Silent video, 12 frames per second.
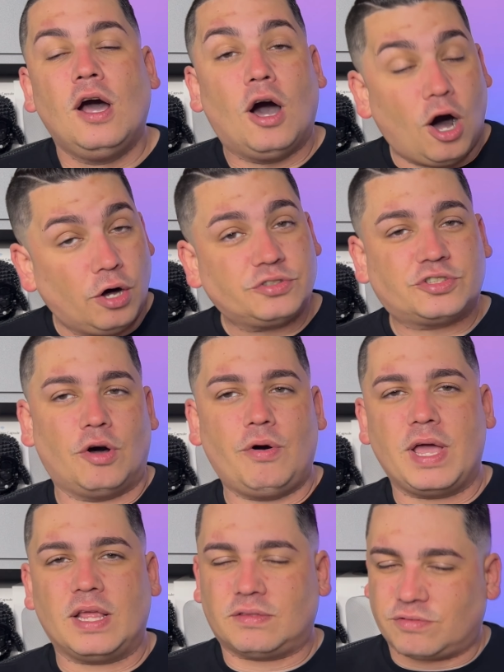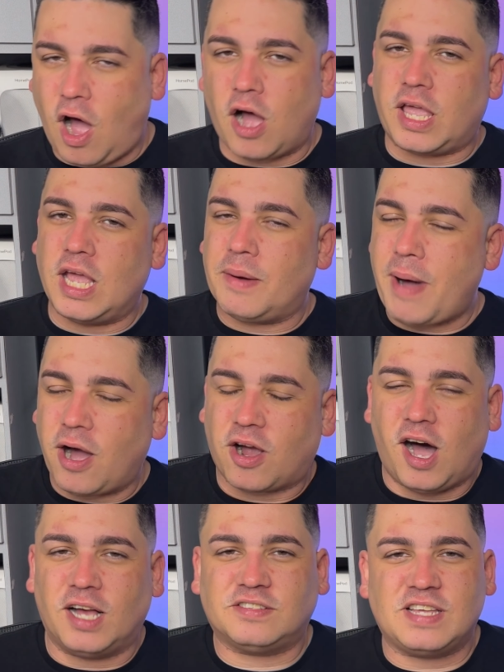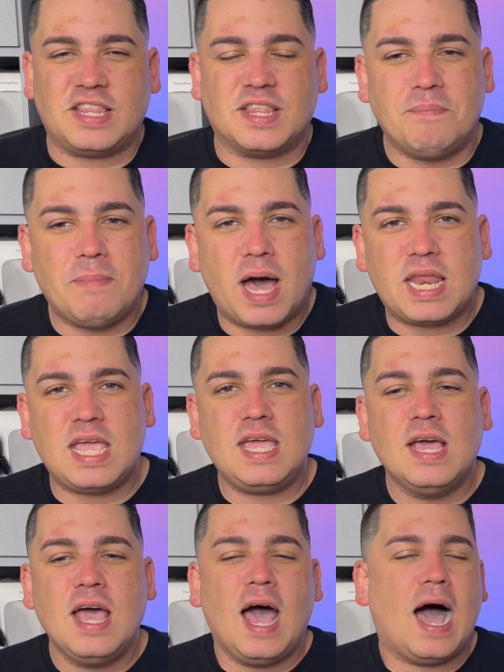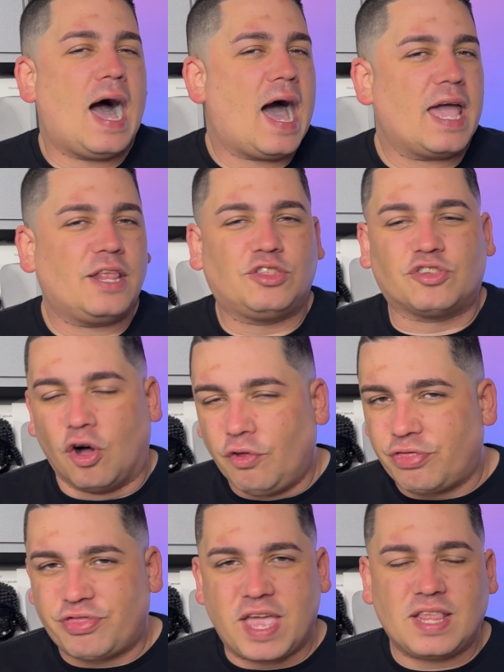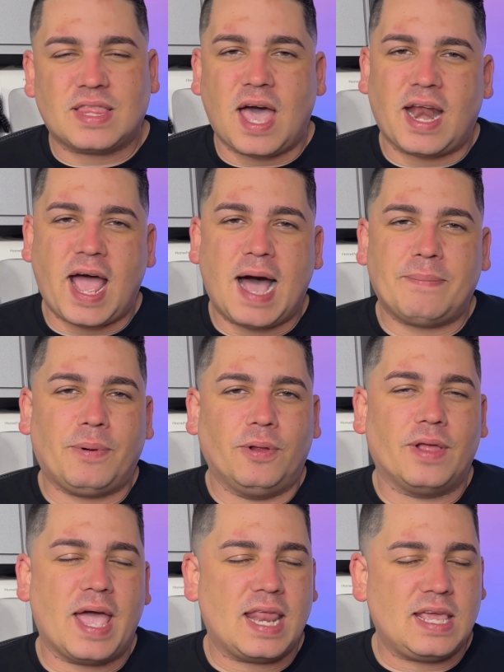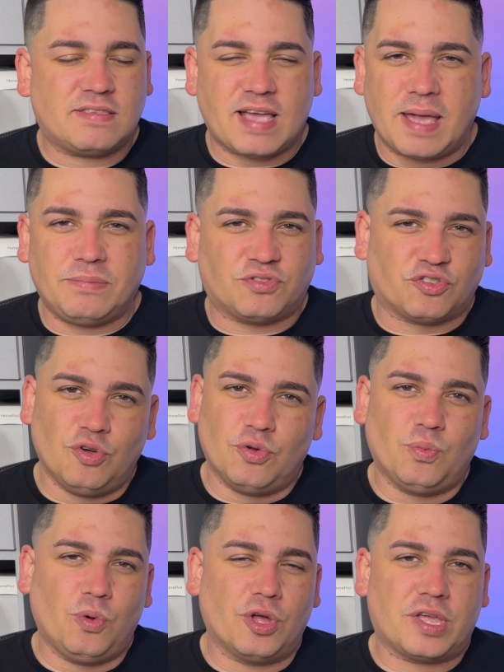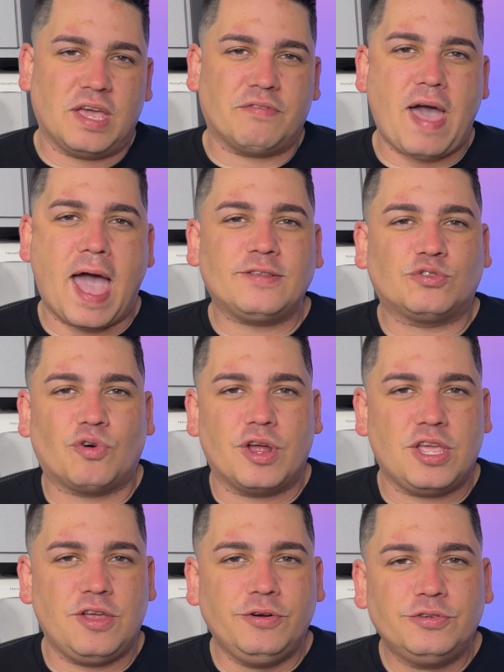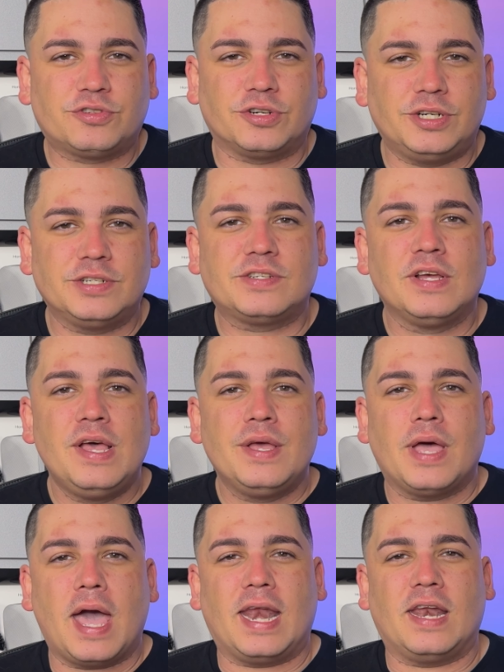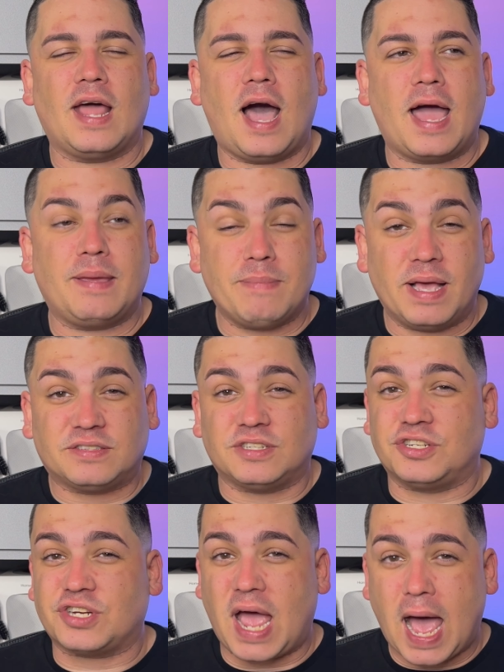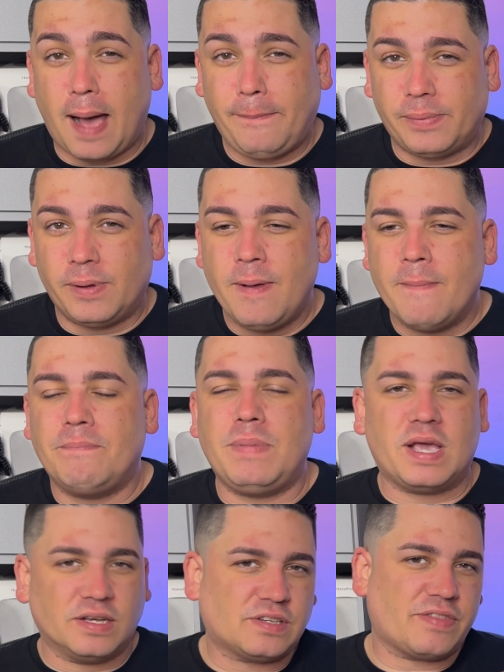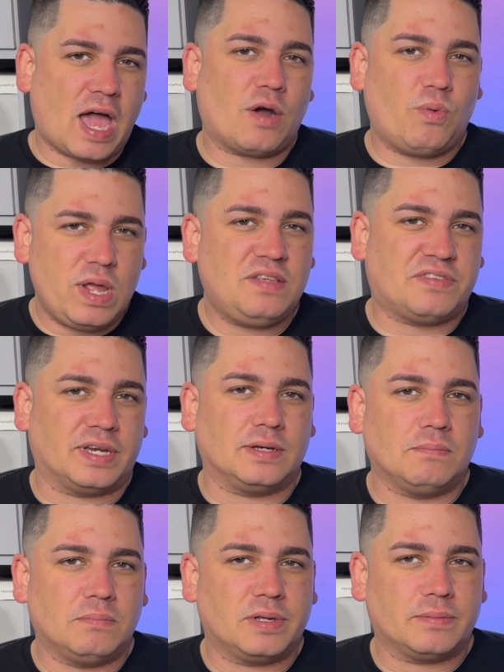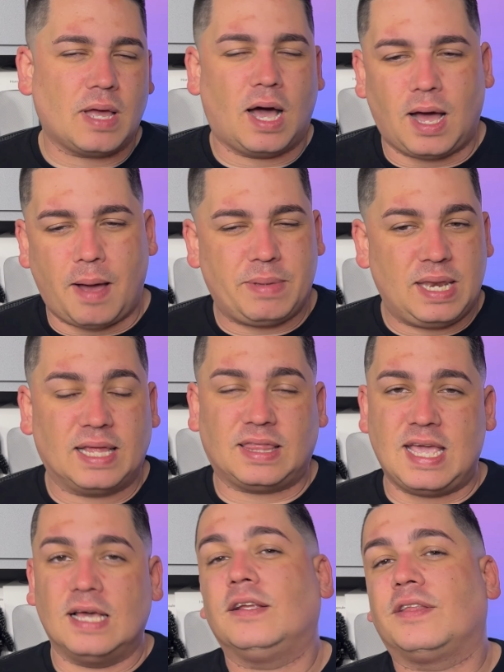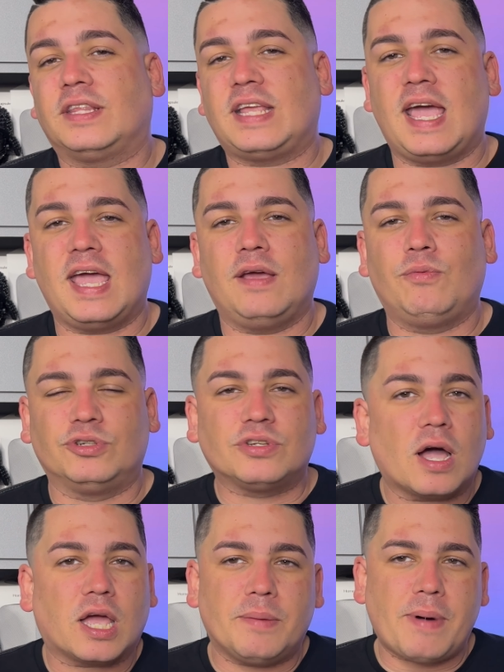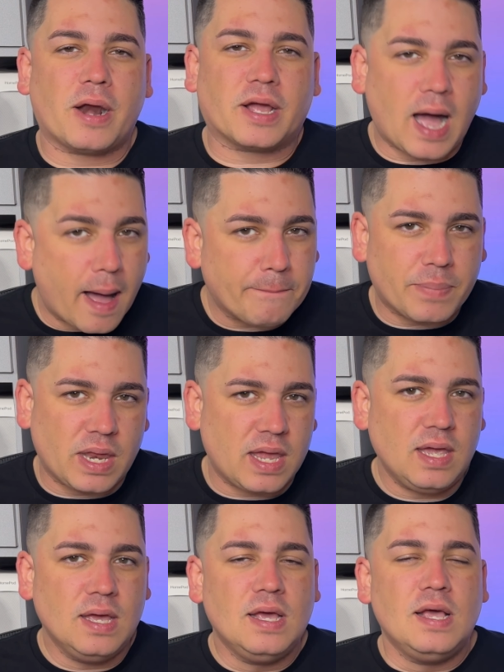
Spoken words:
Also, talking about costing them money, I don't think that Apple anytime soon will give Android users an iMessage app because of that reason. I mean, at the end of the day, we're talking about a company